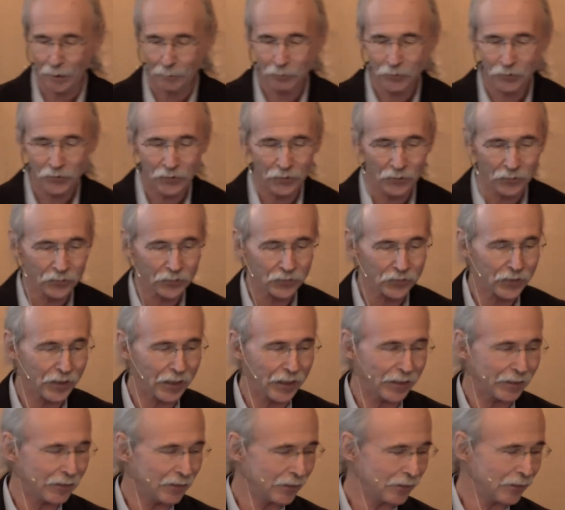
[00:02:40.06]
I'm still
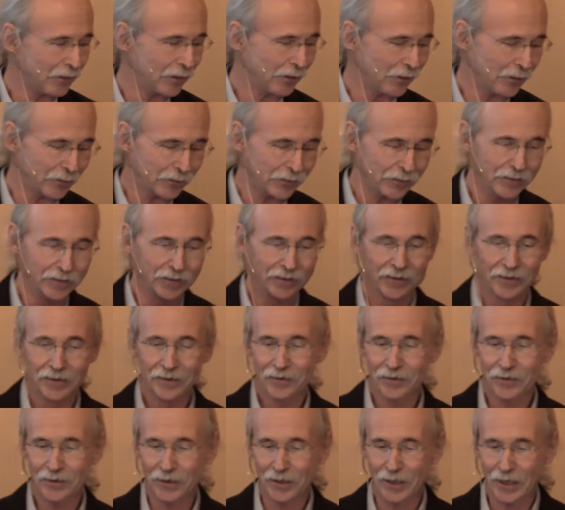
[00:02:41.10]
standing here
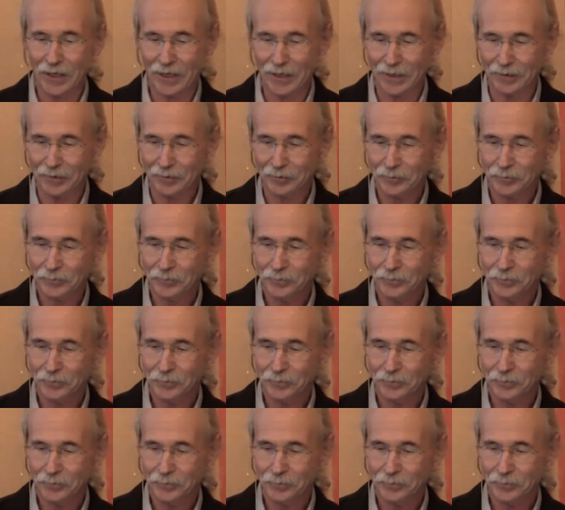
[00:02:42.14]
today.